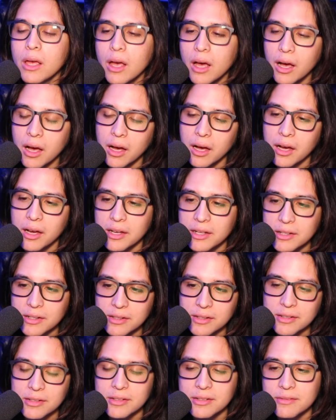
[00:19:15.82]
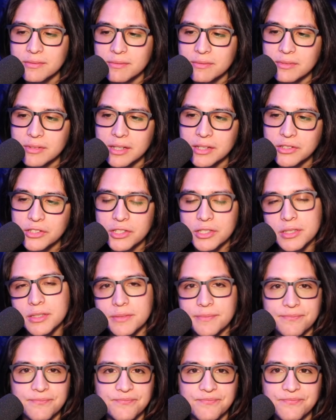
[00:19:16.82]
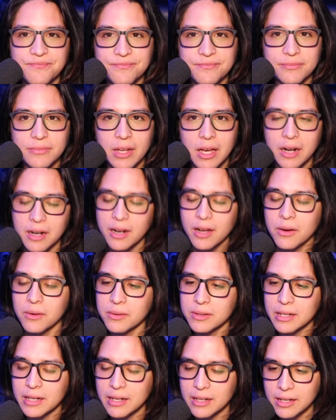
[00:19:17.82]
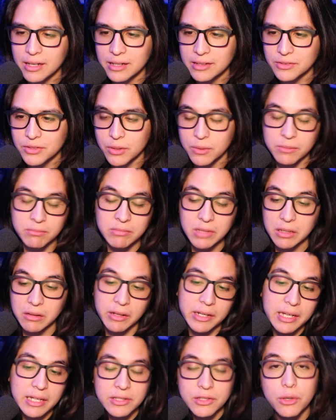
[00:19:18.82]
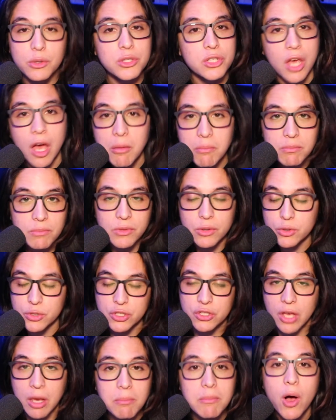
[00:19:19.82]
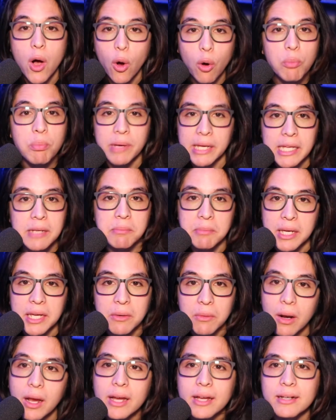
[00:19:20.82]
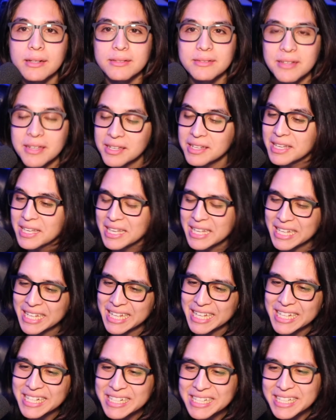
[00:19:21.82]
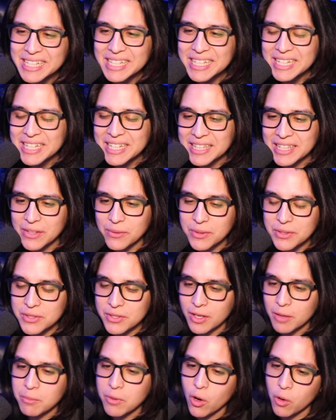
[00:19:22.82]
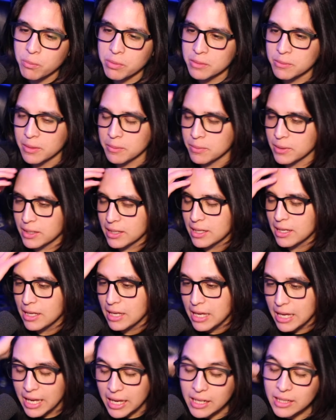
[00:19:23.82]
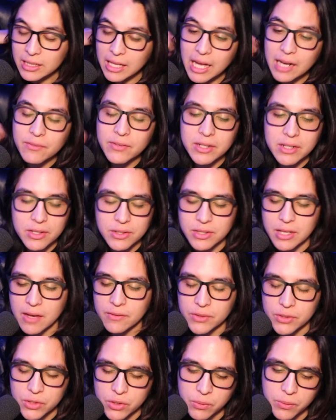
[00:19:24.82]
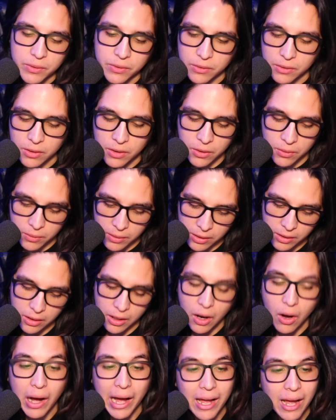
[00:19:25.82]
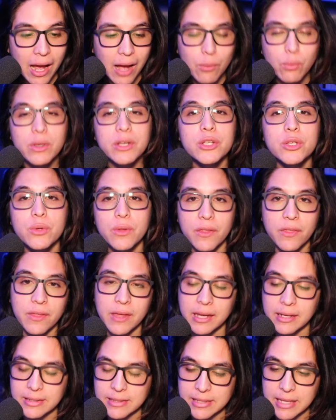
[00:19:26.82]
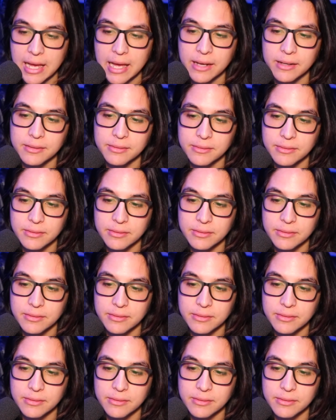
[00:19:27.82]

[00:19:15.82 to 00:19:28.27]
Uh, and it's just, I don't know. Uh, so, you know, I guess there's hum, there's some hope in me, right? There is some hope in me, but, and a lot of it does have to do with, you know, uh, I, I wouldn't do the things that,